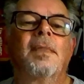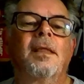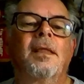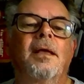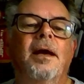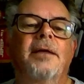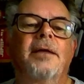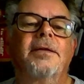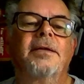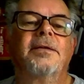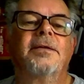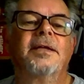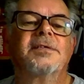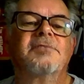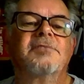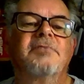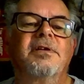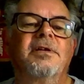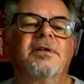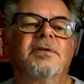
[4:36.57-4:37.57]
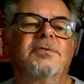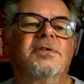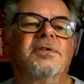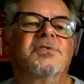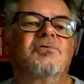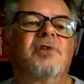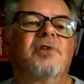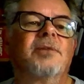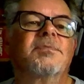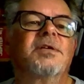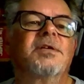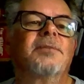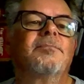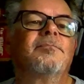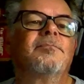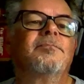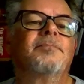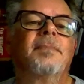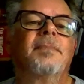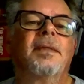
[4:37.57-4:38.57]
and then let's reload the script,
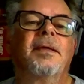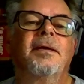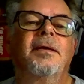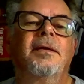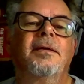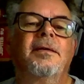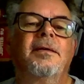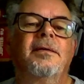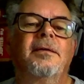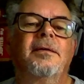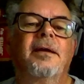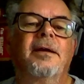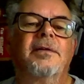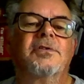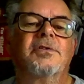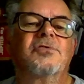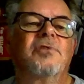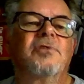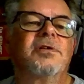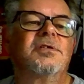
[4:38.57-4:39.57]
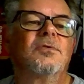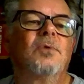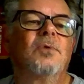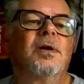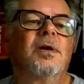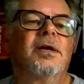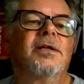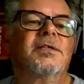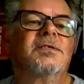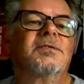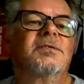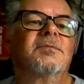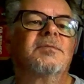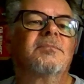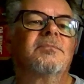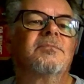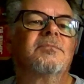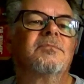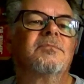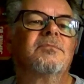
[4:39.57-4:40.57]
and straight away it's
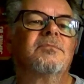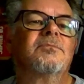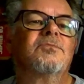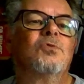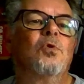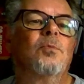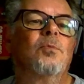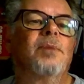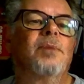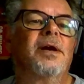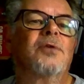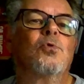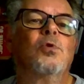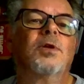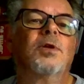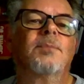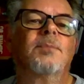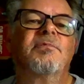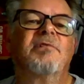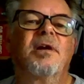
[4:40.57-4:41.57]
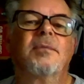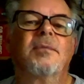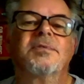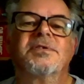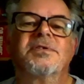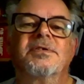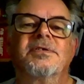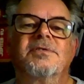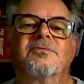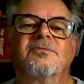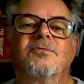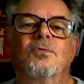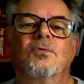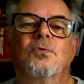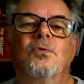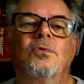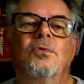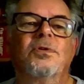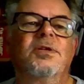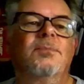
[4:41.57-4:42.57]
brought back all the parameters for
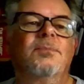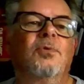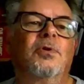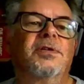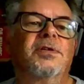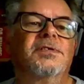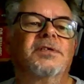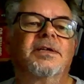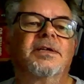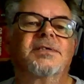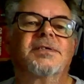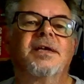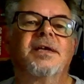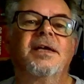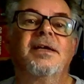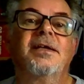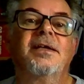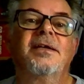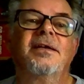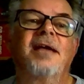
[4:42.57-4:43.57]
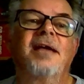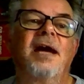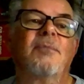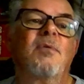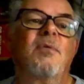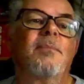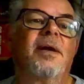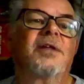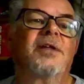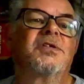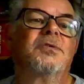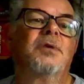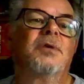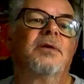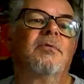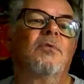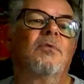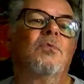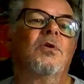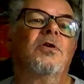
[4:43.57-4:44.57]
the Poly6, and we're back to where we
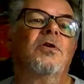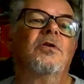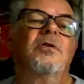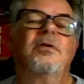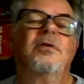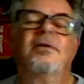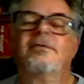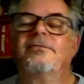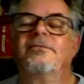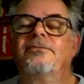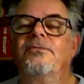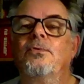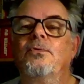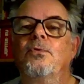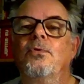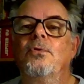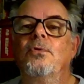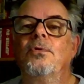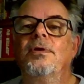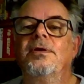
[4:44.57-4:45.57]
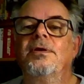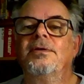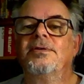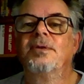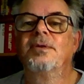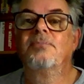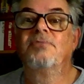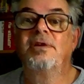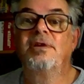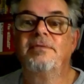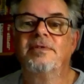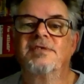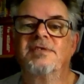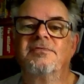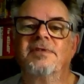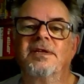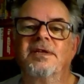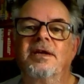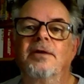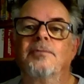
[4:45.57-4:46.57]
were for the previous
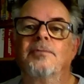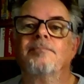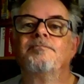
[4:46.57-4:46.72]
video.